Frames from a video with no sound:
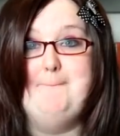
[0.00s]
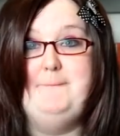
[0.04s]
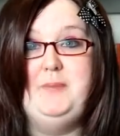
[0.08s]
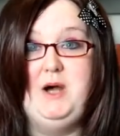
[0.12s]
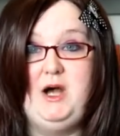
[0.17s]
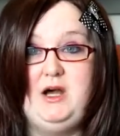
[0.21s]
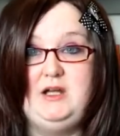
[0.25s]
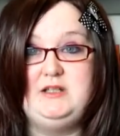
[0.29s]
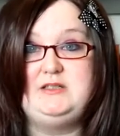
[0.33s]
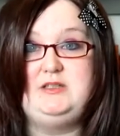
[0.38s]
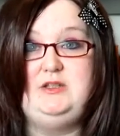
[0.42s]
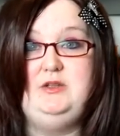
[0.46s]

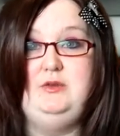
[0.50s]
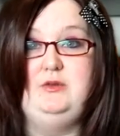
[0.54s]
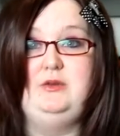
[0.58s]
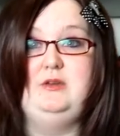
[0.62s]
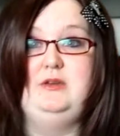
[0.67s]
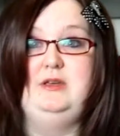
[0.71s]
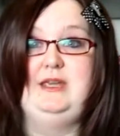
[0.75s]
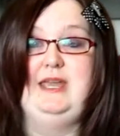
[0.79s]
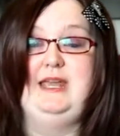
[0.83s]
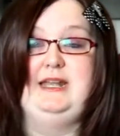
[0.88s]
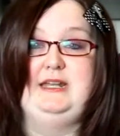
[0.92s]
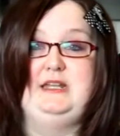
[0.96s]
but you
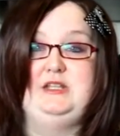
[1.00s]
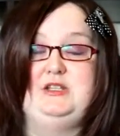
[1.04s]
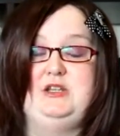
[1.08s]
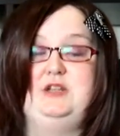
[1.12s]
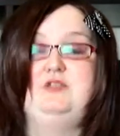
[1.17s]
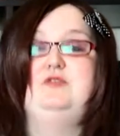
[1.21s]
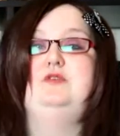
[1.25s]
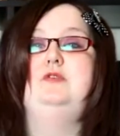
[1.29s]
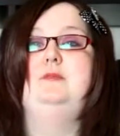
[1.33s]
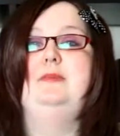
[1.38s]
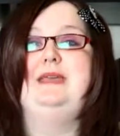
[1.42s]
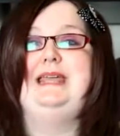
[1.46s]
can get in
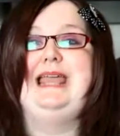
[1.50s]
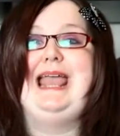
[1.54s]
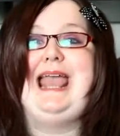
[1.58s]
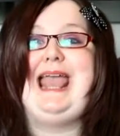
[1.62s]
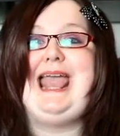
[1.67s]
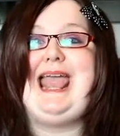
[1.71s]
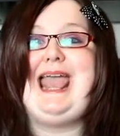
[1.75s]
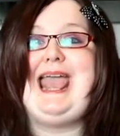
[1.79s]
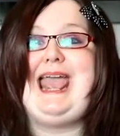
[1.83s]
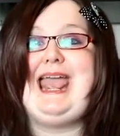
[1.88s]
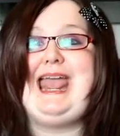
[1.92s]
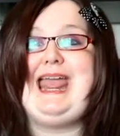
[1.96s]
touch with me
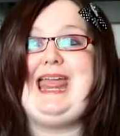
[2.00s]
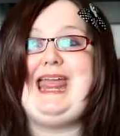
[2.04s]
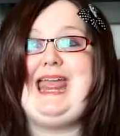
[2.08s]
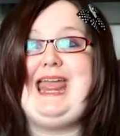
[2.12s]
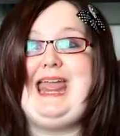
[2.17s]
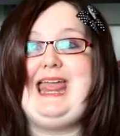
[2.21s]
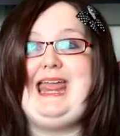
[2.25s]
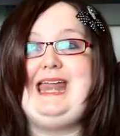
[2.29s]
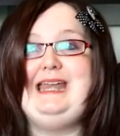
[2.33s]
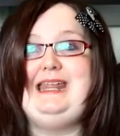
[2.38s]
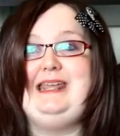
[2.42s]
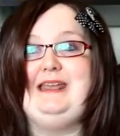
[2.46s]

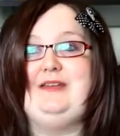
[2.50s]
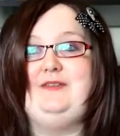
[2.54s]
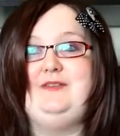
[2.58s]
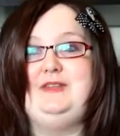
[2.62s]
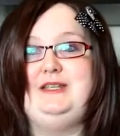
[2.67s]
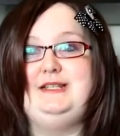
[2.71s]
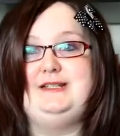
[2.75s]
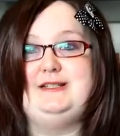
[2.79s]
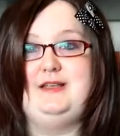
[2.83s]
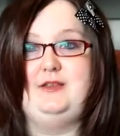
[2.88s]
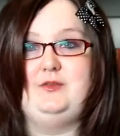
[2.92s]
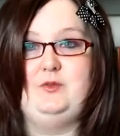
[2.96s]
any of
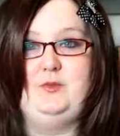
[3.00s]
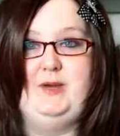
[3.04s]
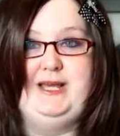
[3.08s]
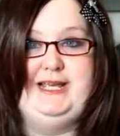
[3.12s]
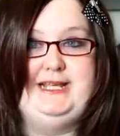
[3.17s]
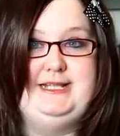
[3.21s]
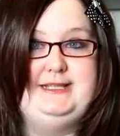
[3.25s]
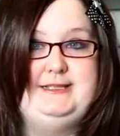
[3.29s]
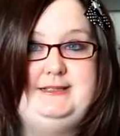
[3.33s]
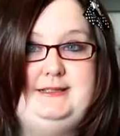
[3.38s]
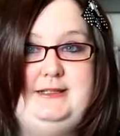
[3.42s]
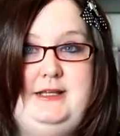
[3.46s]
these other
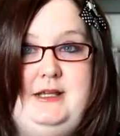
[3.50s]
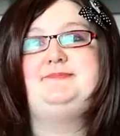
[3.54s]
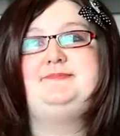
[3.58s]
ways.